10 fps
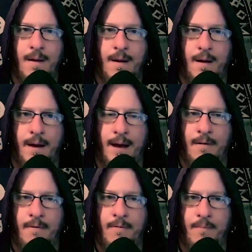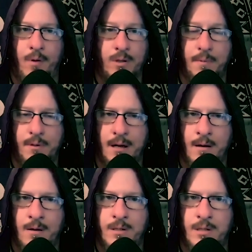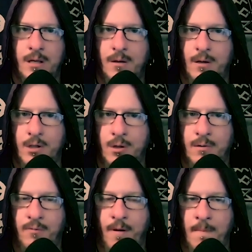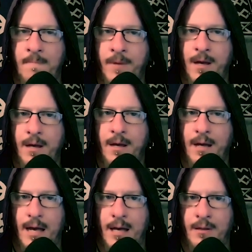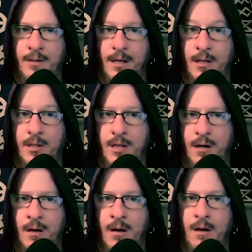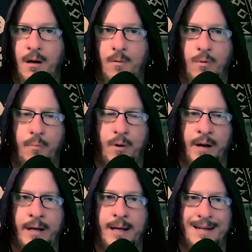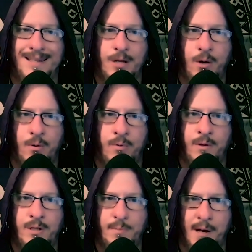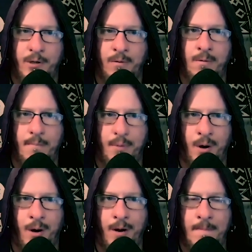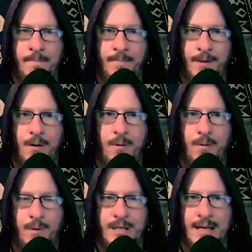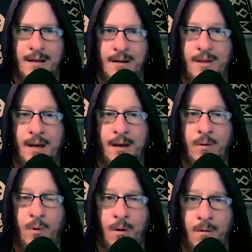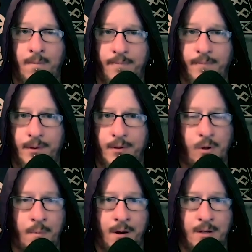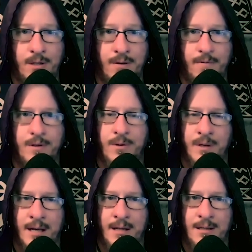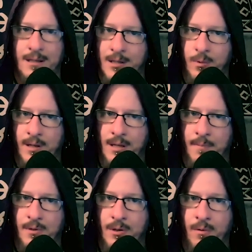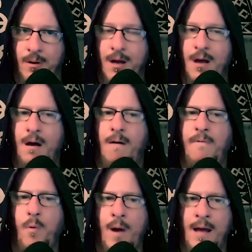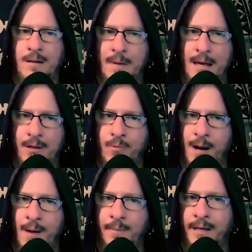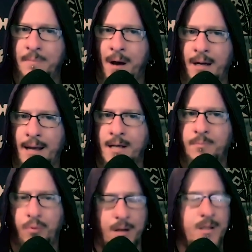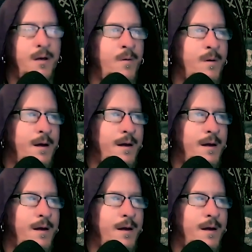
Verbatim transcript: I have multiple tiers that you can choose from, and each tier will bring its own special perk. Once again, thank you all so much for tuning in to this week's episode of the Random Heathen Ramblings podcast, brought to you